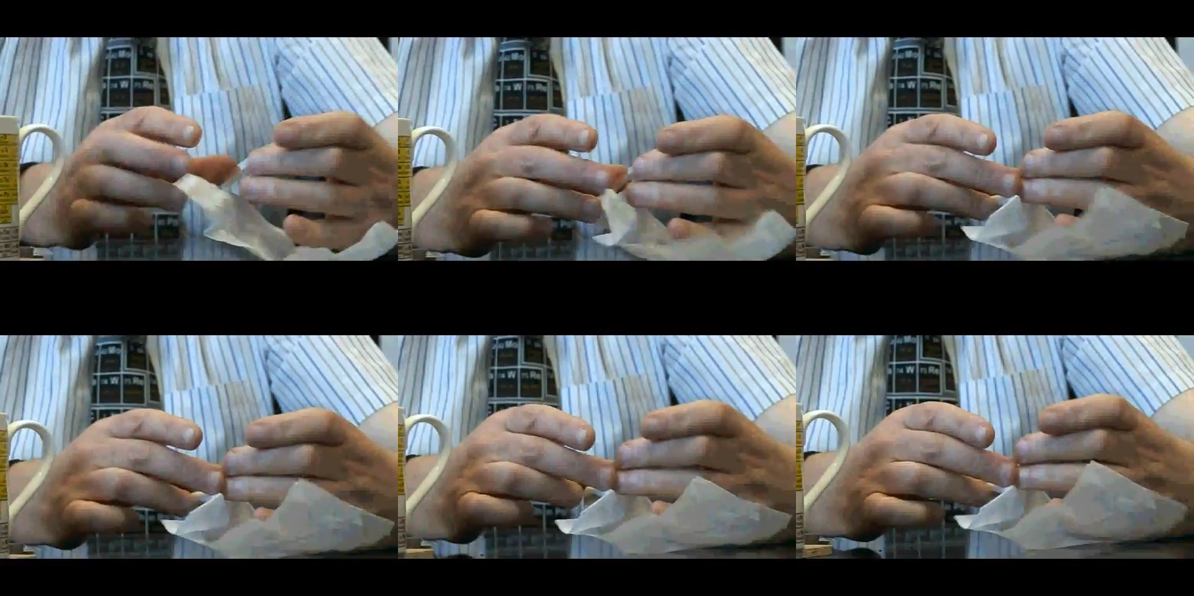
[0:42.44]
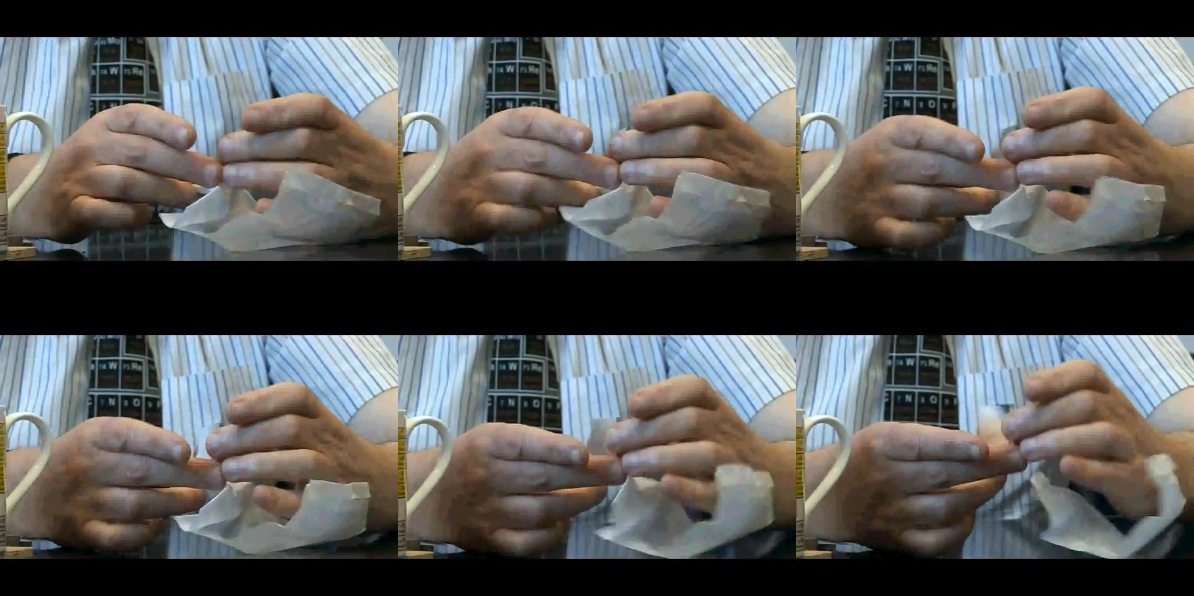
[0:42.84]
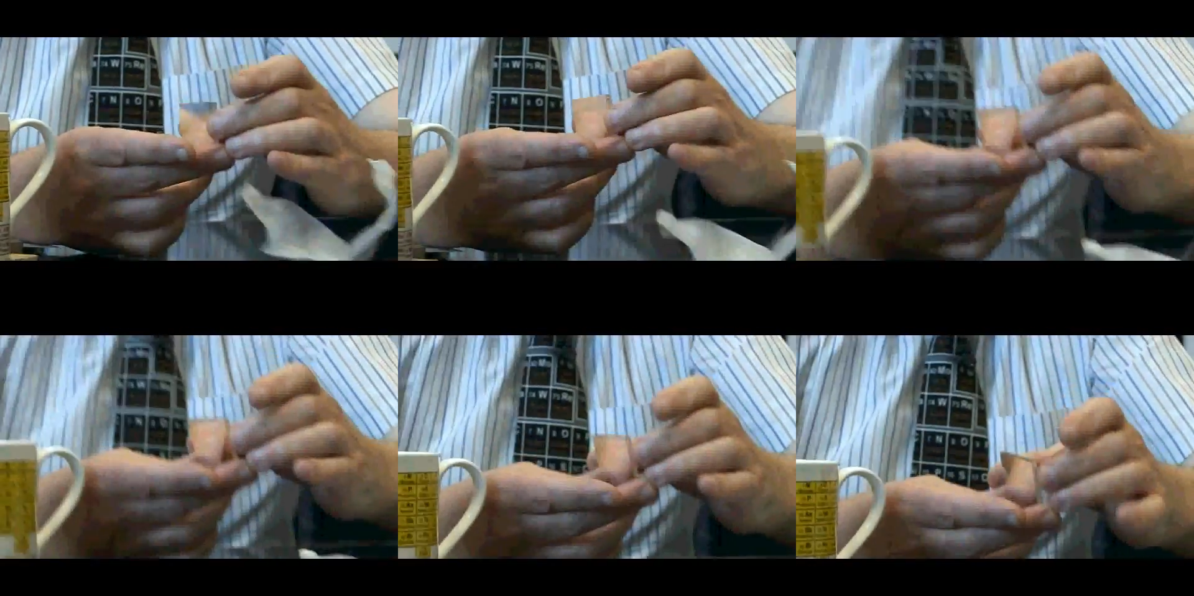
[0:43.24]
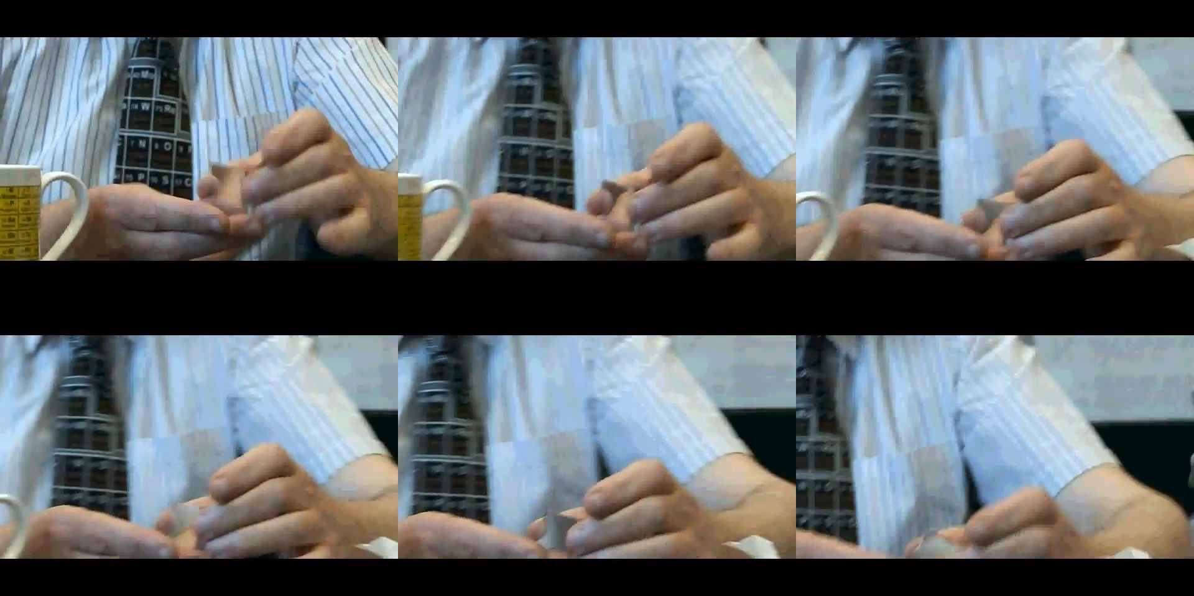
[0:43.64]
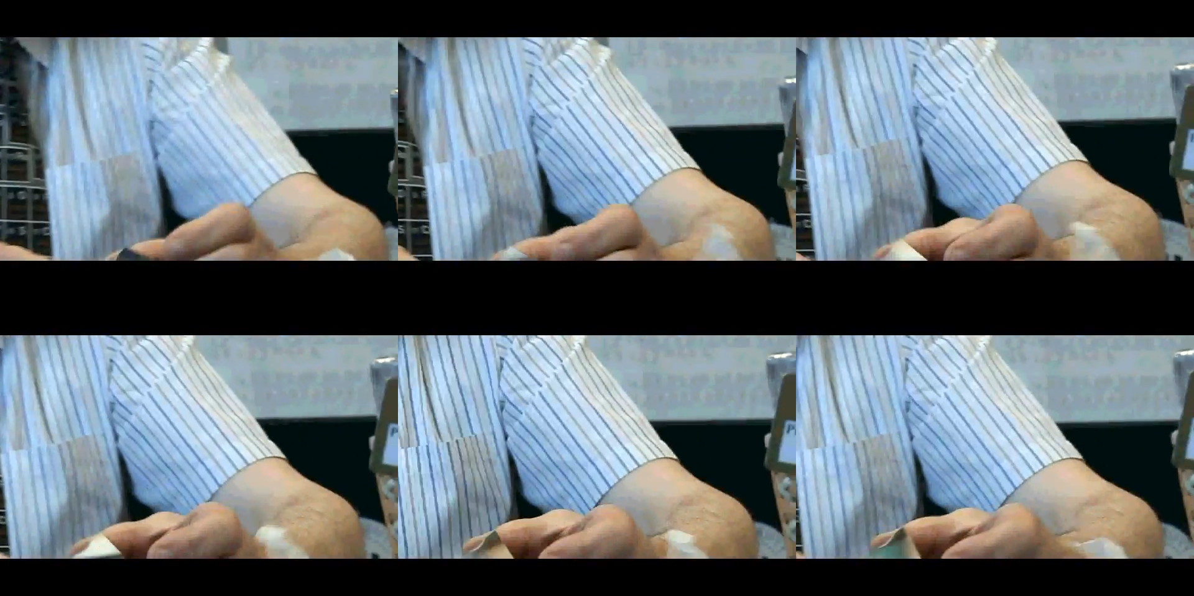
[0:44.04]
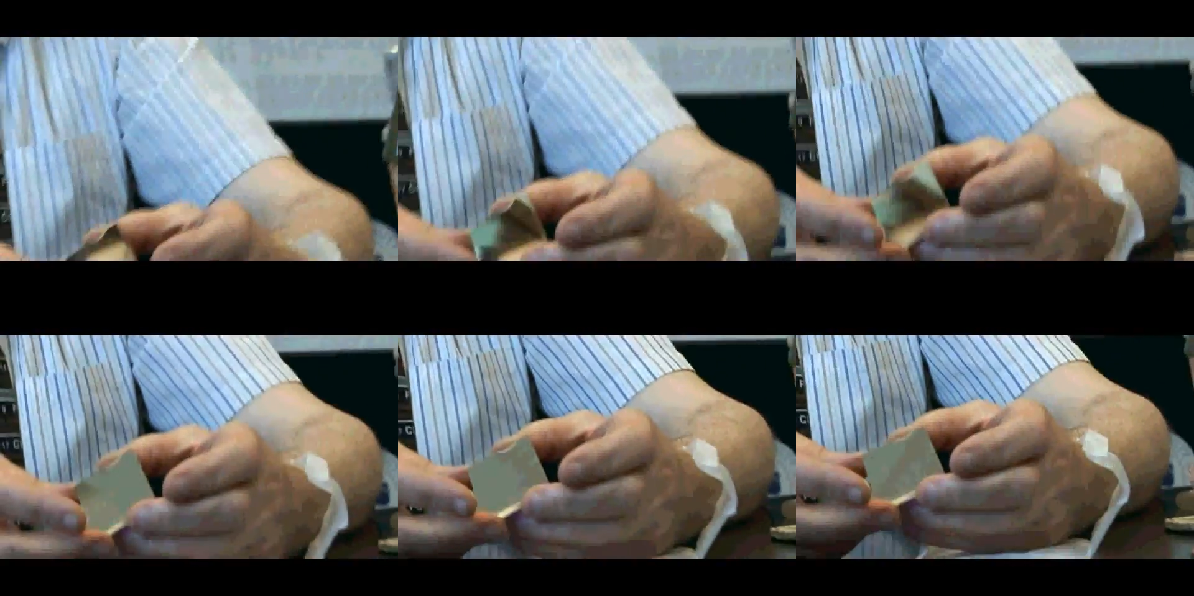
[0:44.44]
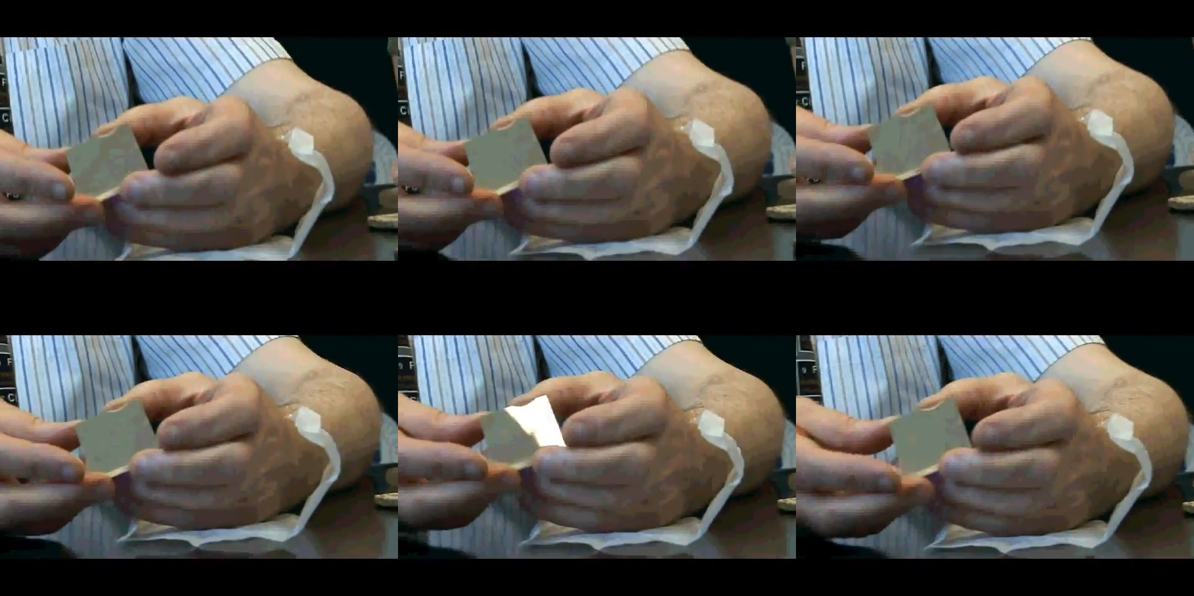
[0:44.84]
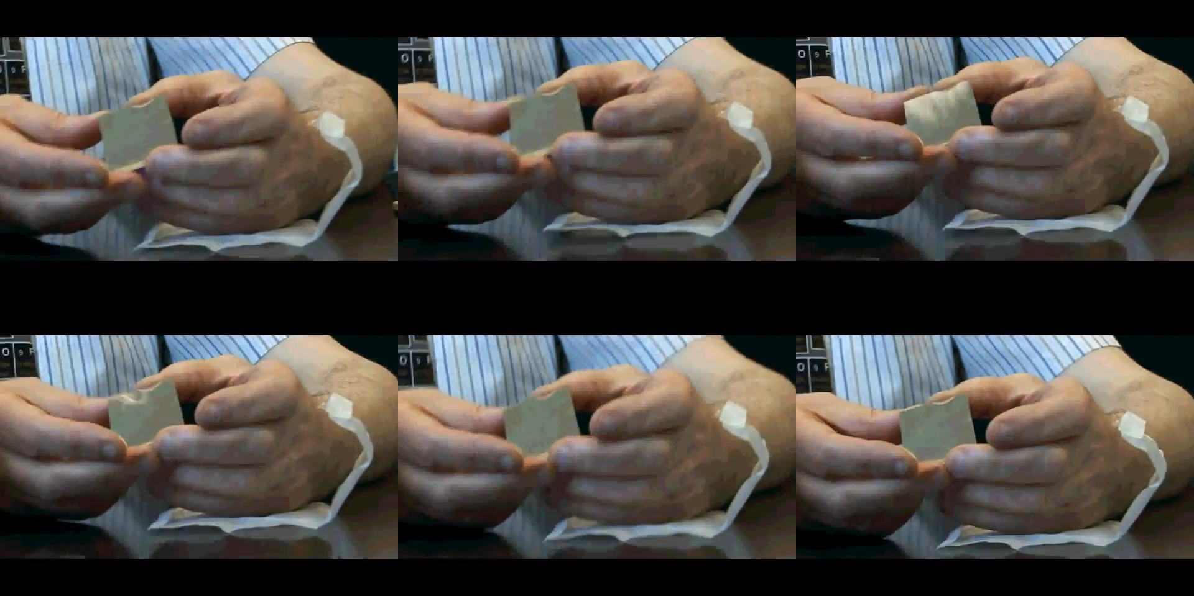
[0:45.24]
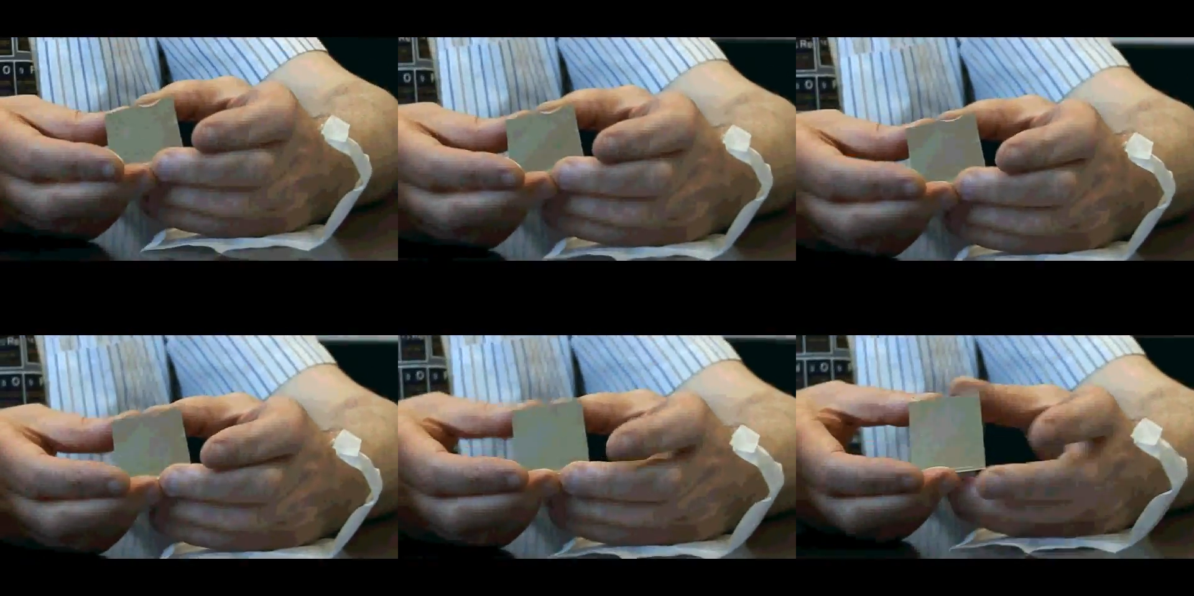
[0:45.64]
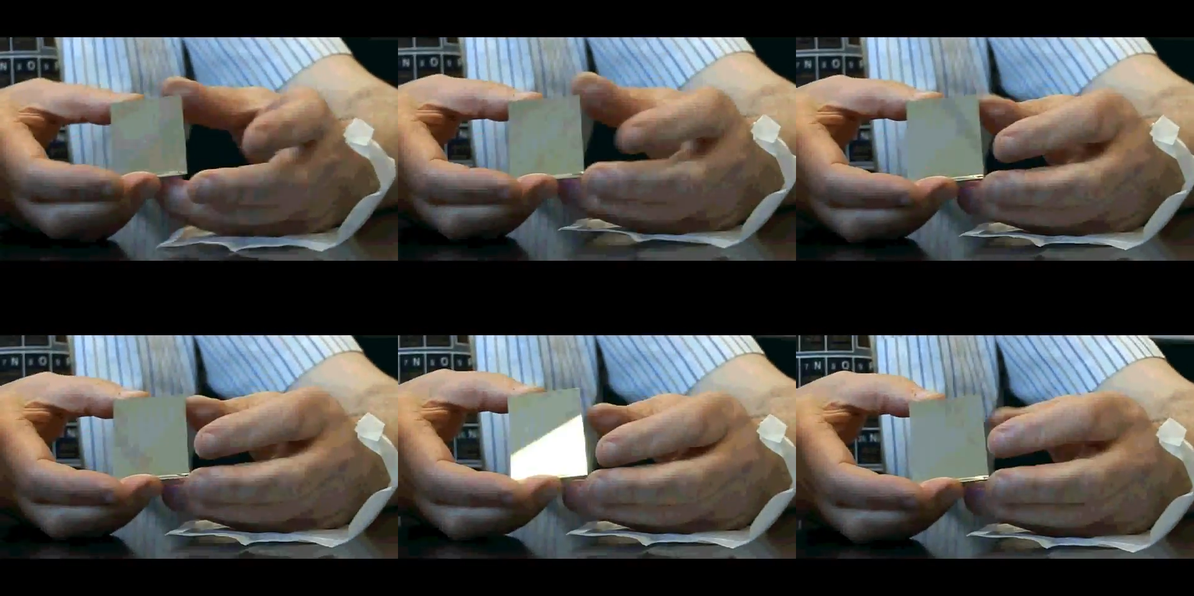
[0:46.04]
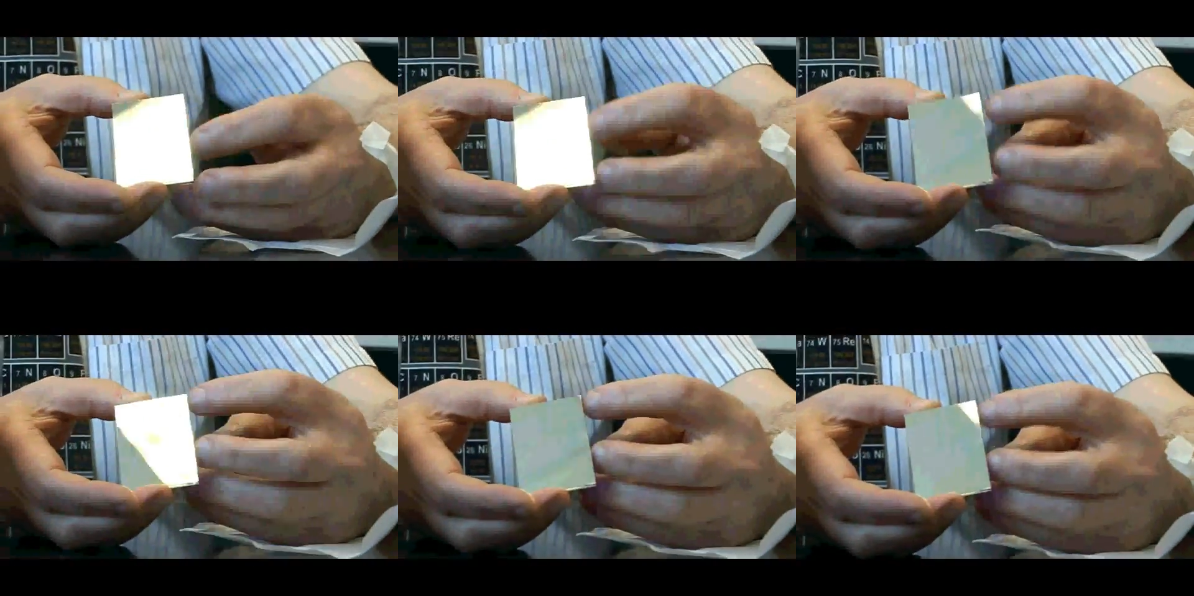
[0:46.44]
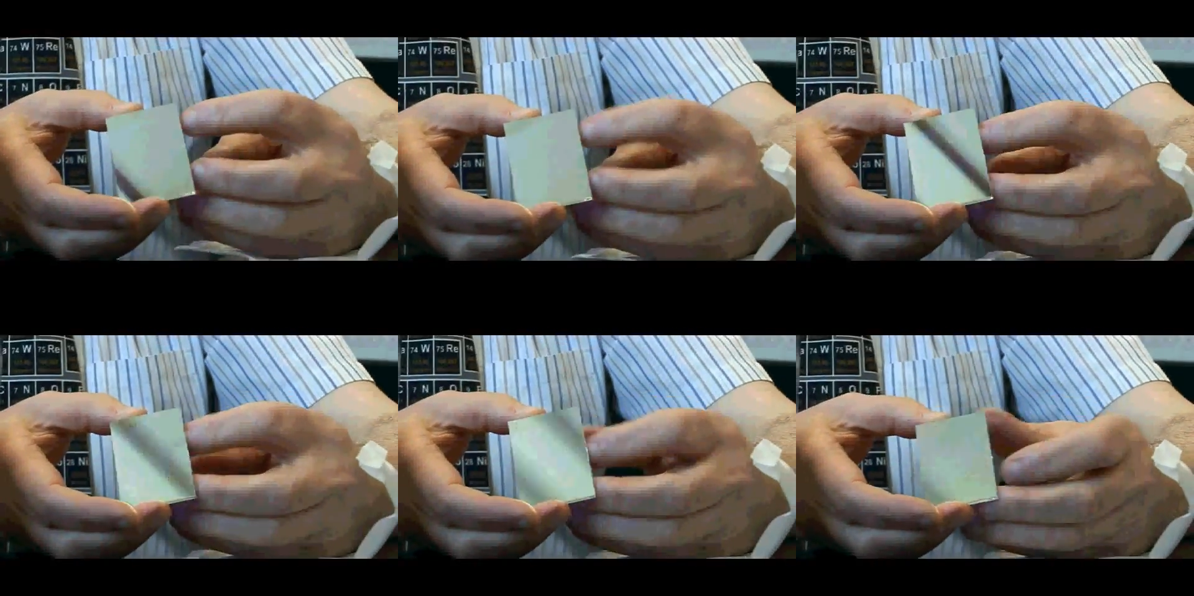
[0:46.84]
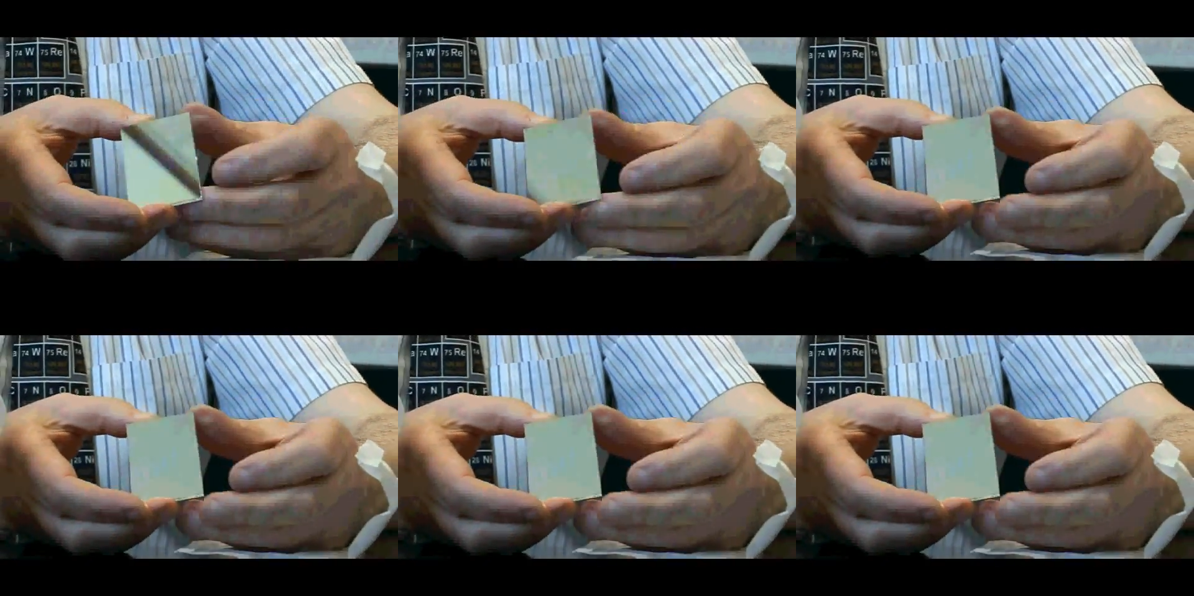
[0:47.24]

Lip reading: Nobody's mouth can be seen.